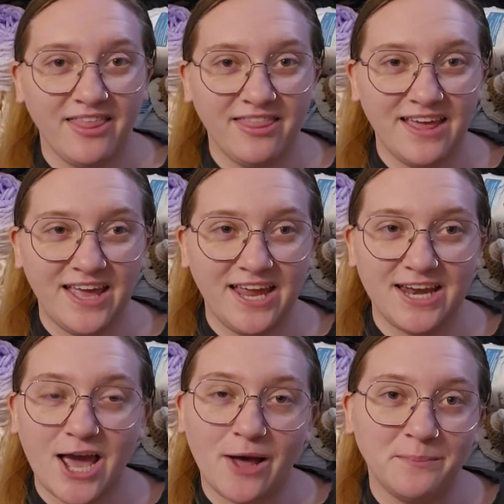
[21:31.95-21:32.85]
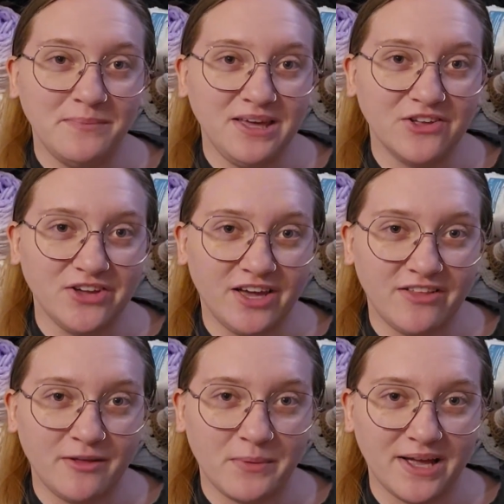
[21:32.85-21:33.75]
Then
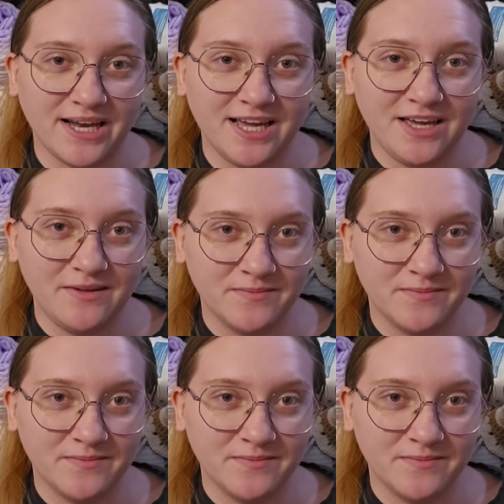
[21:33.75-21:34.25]
Amelia the bunny.